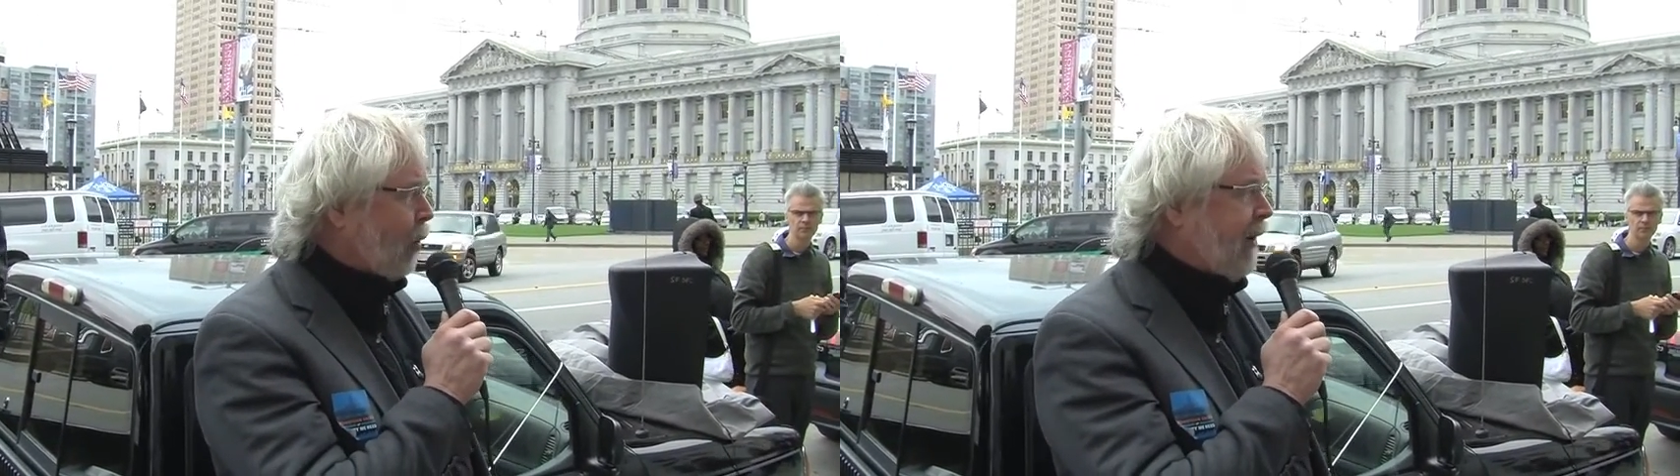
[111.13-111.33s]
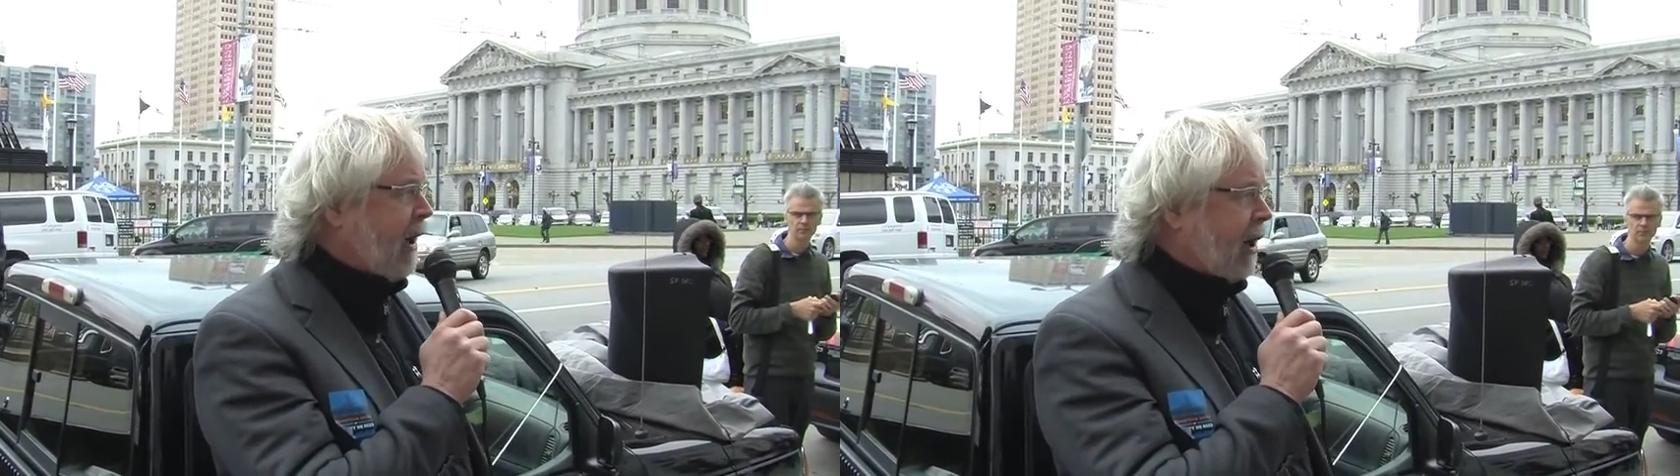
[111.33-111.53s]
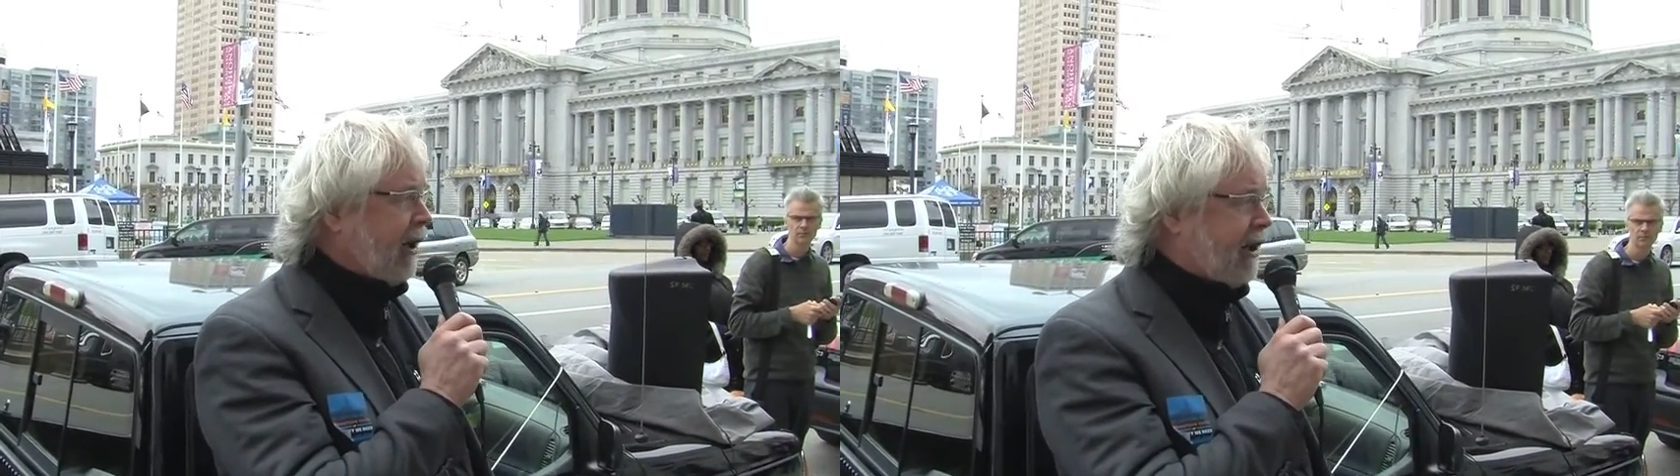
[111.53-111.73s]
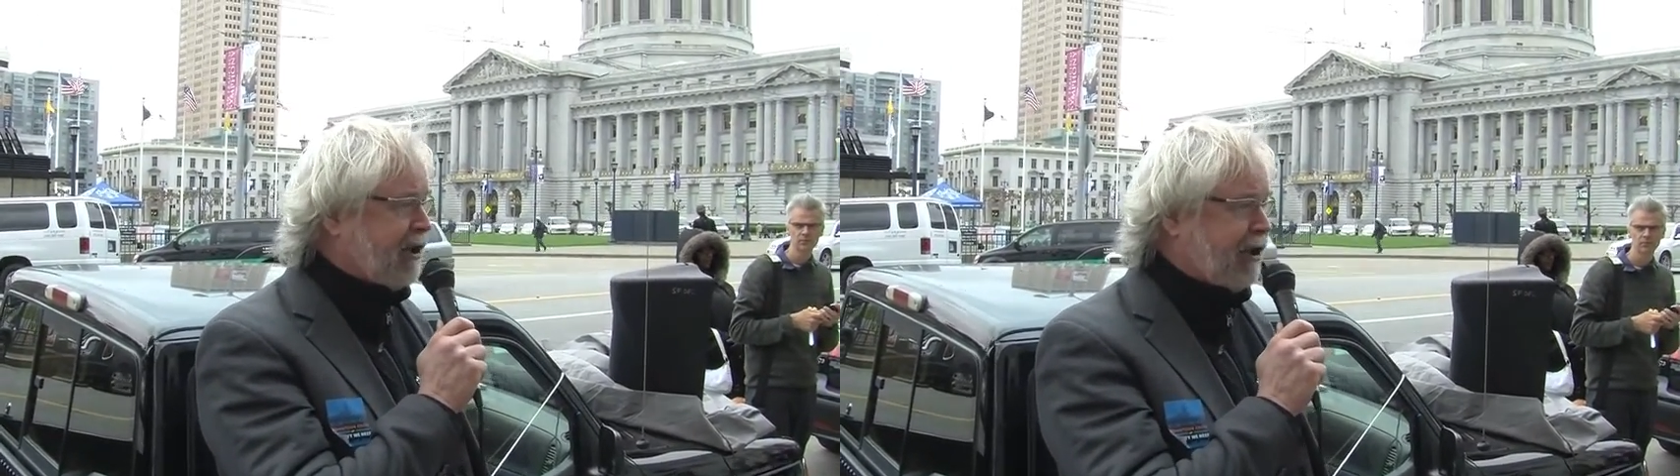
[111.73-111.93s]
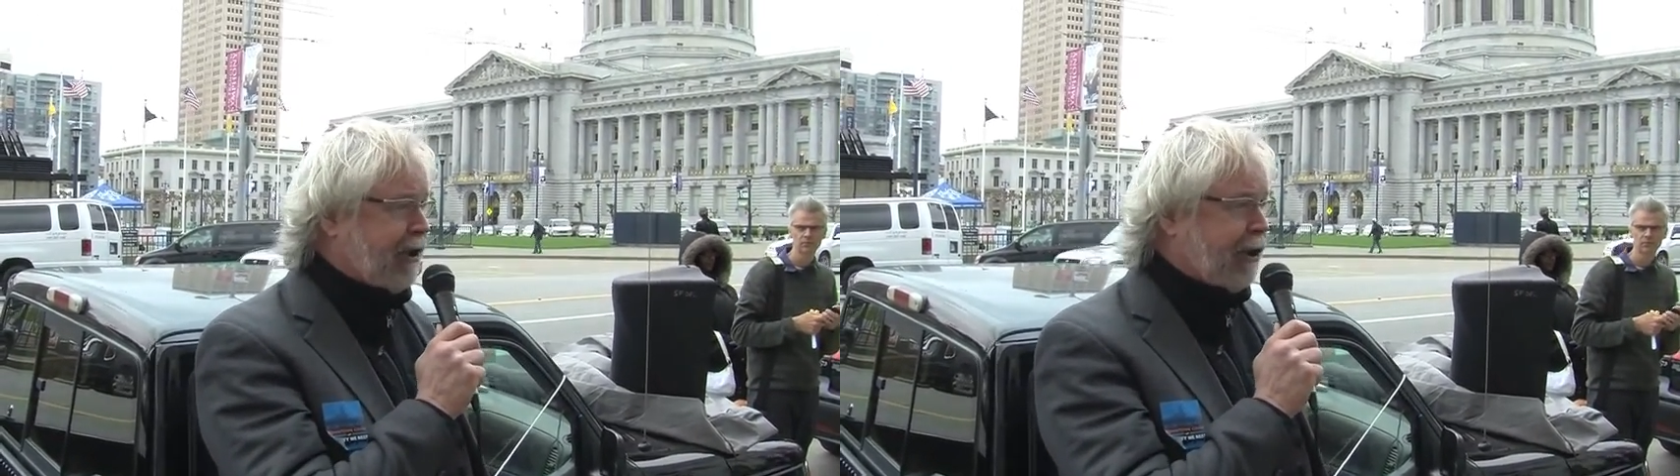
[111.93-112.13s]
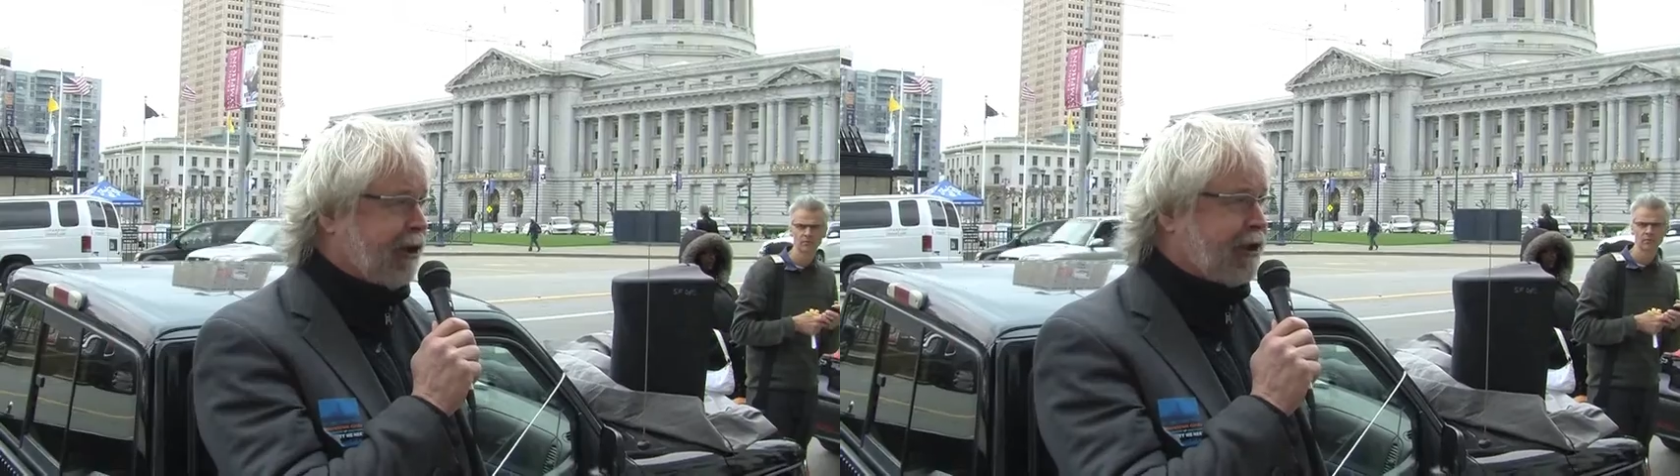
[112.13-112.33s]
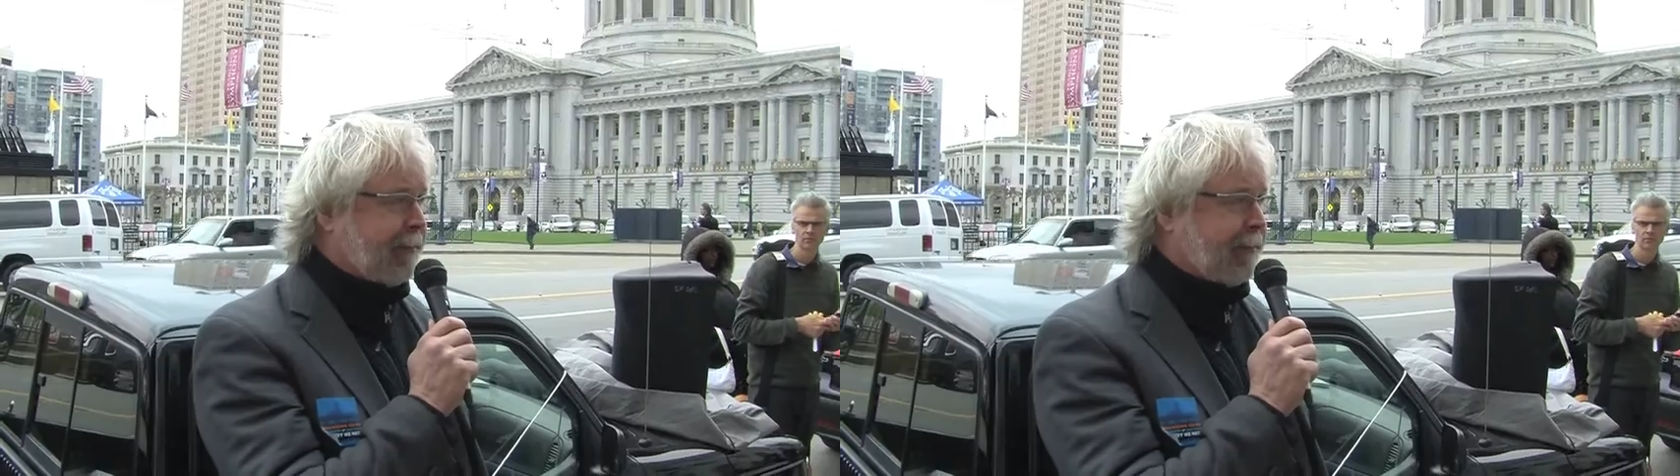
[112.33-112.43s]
We are going to continue to